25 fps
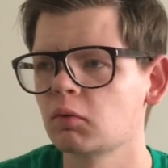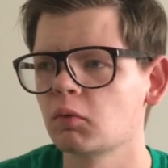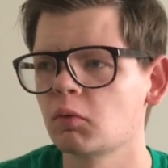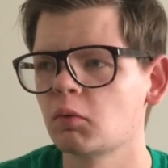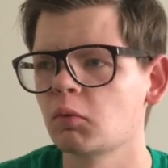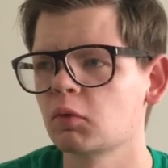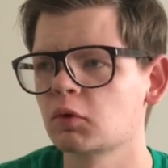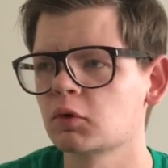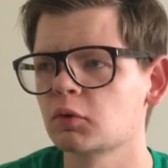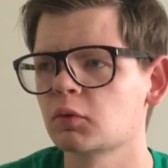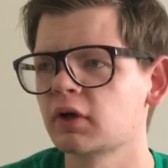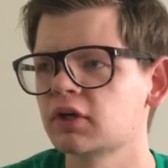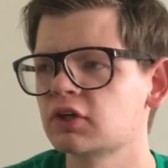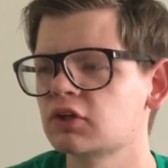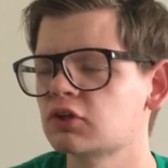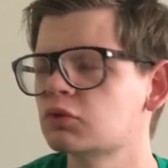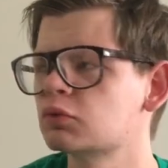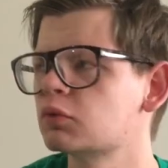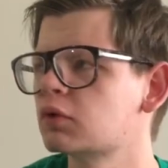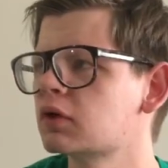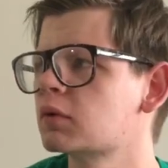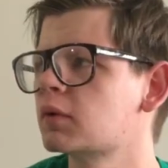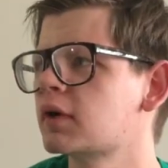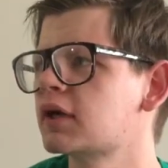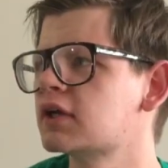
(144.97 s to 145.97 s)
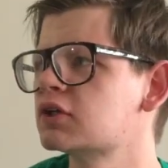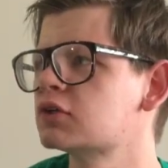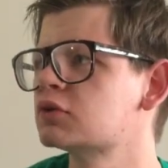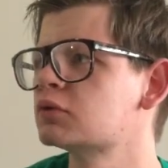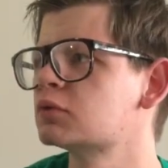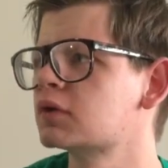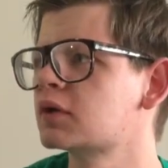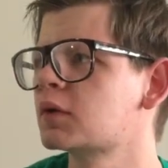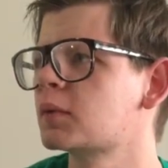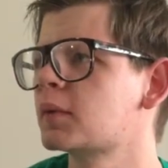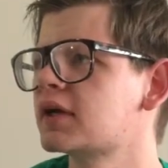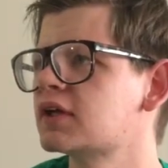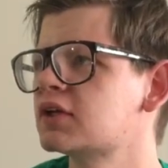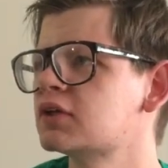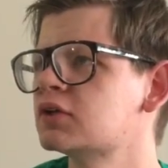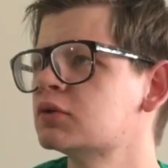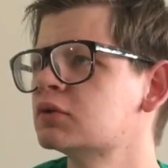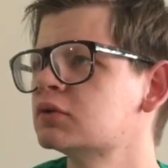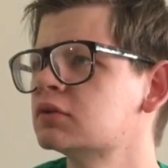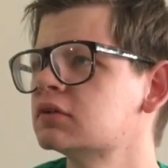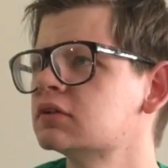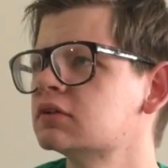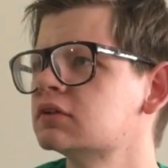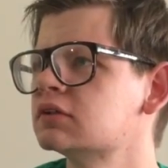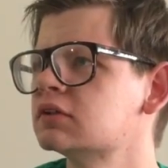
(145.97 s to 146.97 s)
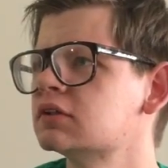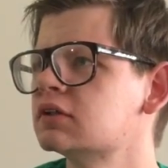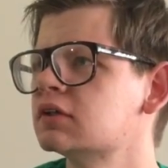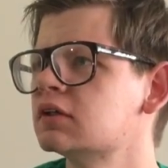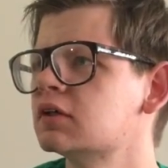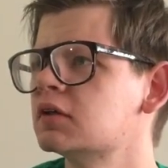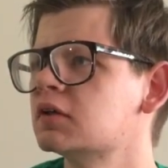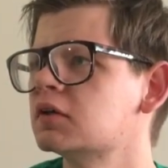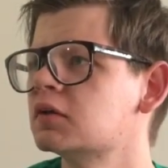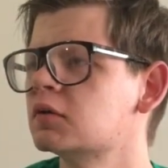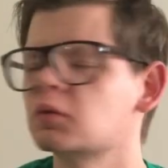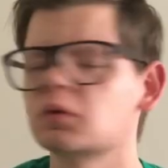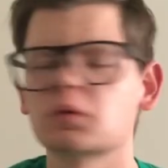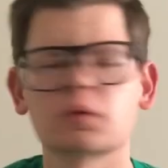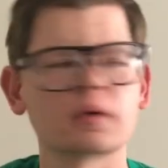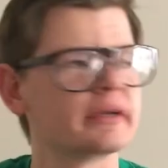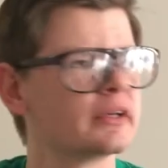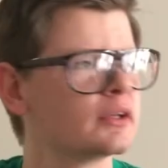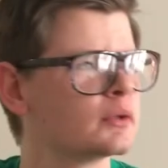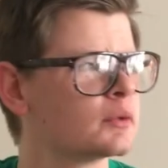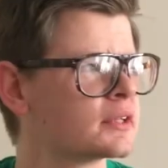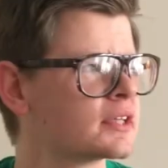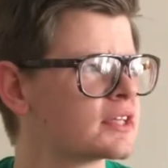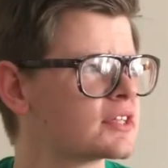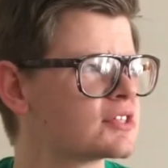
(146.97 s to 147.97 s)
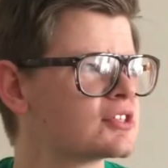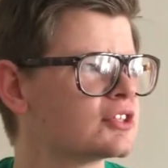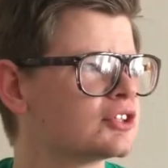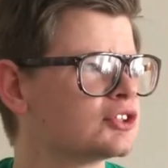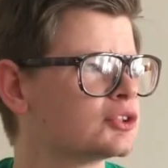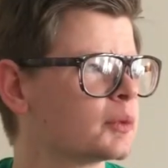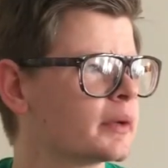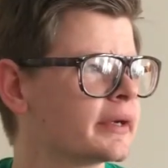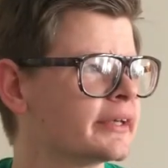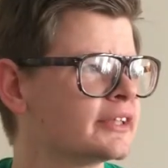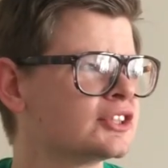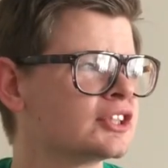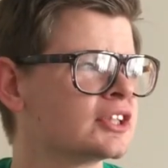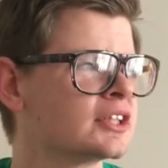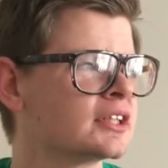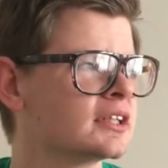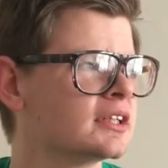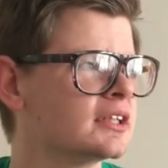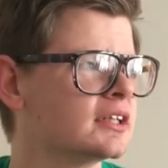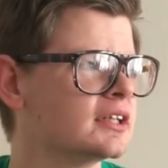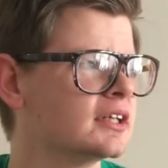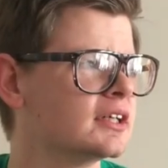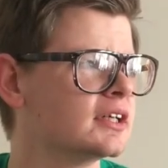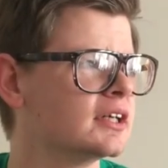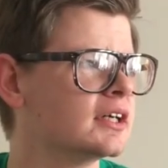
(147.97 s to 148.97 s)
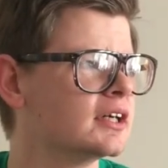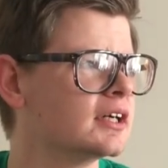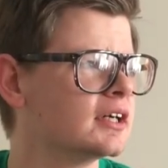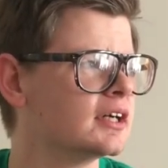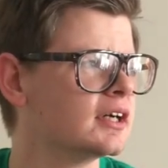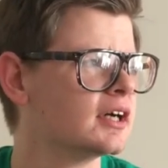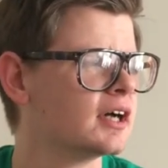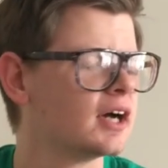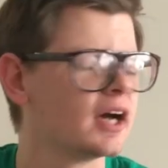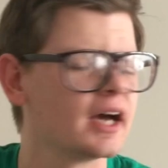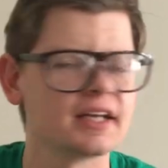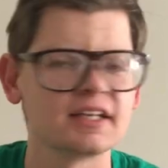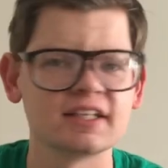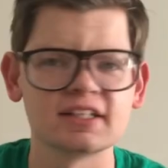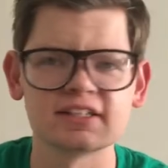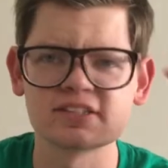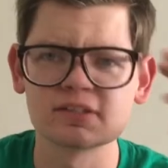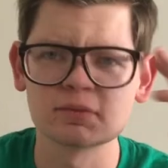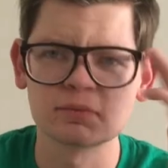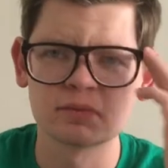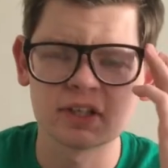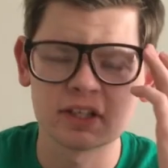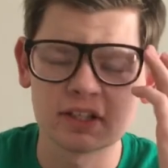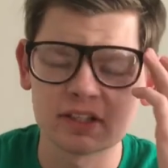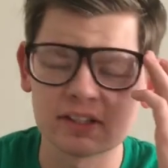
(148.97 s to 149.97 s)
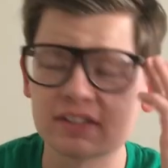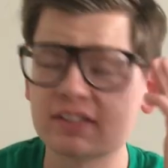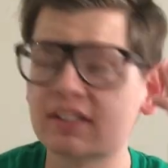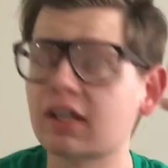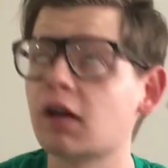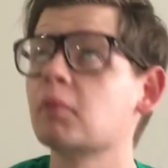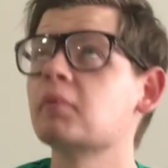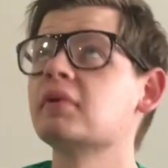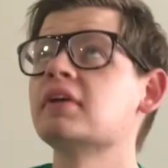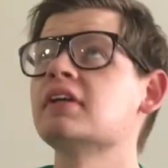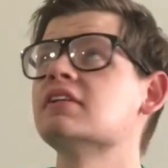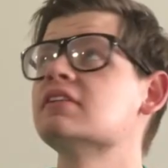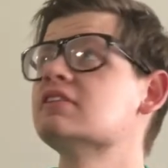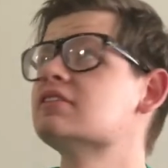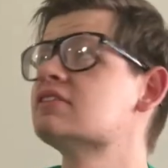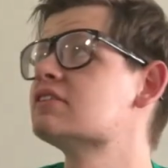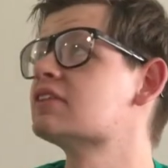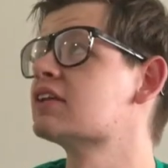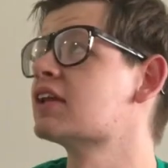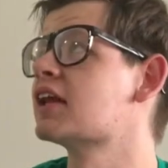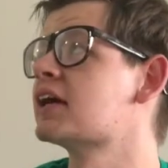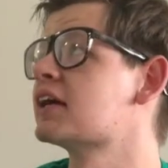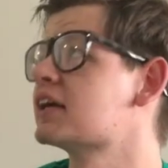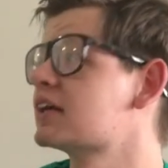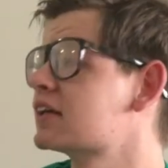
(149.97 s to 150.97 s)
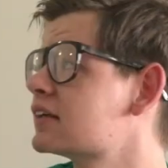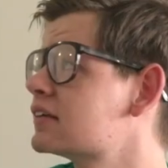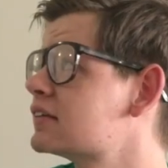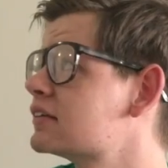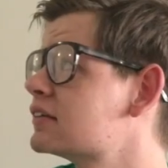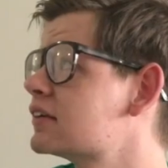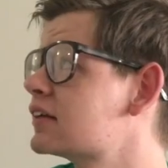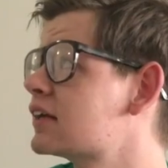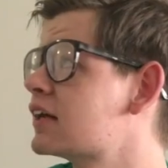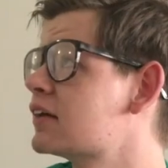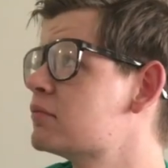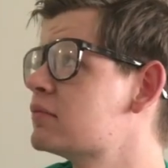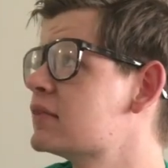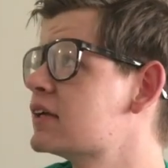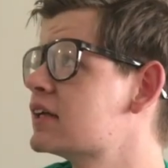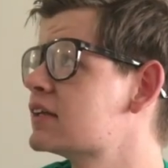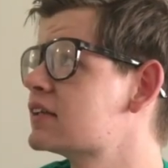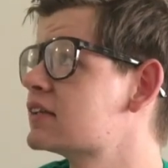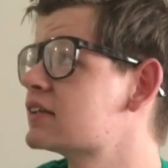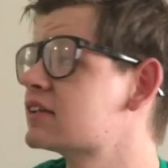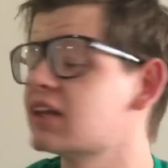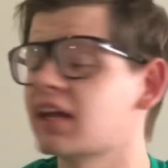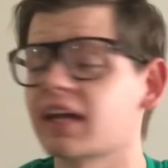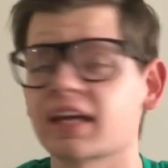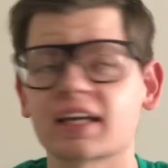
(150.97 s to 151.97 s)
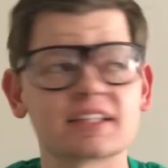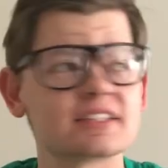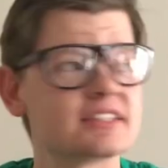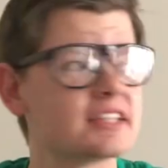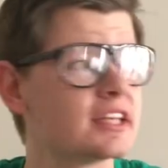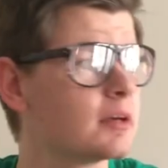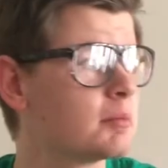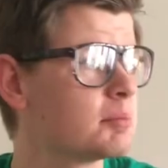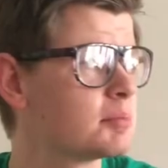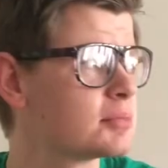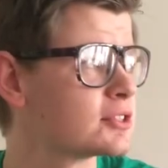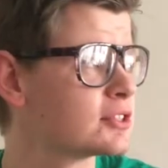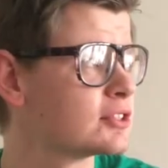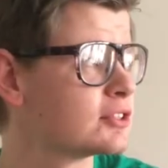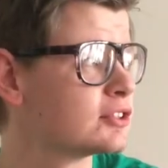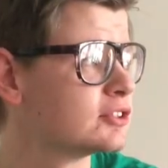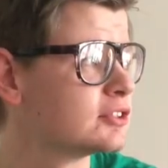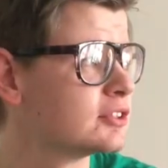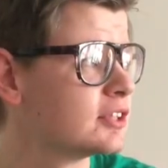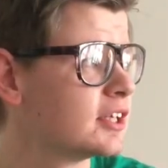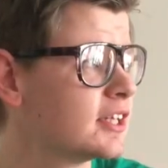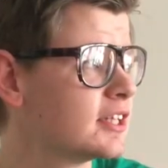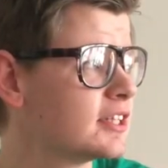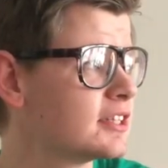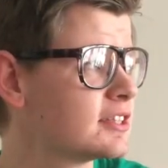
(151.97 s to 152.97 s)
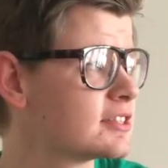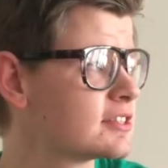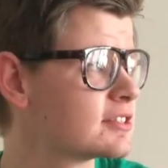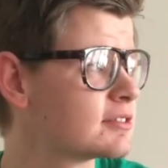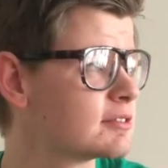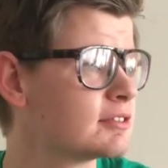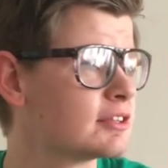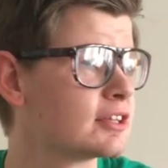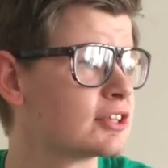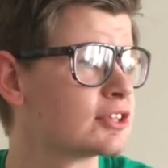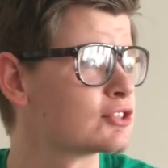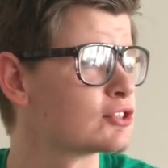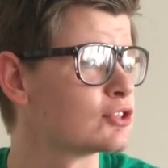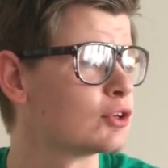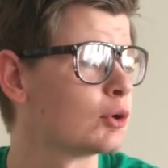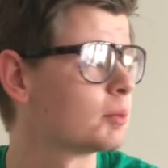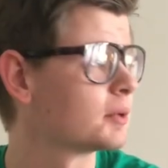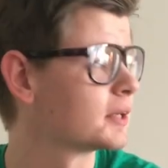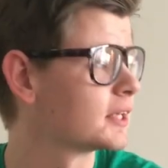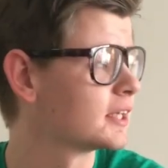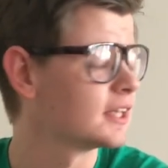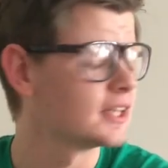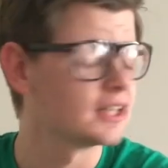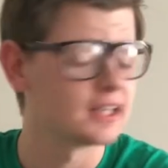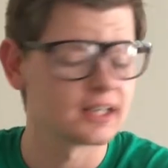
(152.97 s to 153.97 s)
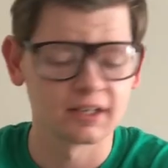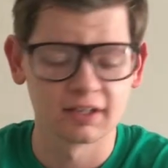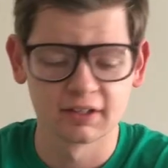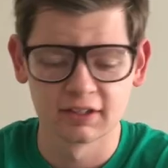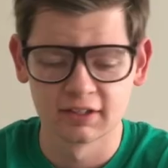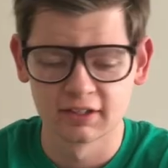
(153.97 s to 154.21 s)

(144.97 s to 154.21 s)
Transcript: What do I do? What do I do? What do I do? What do I do in this situation? I need somebody to tell me, like, give me, like, tips and hints, and there's nobody here.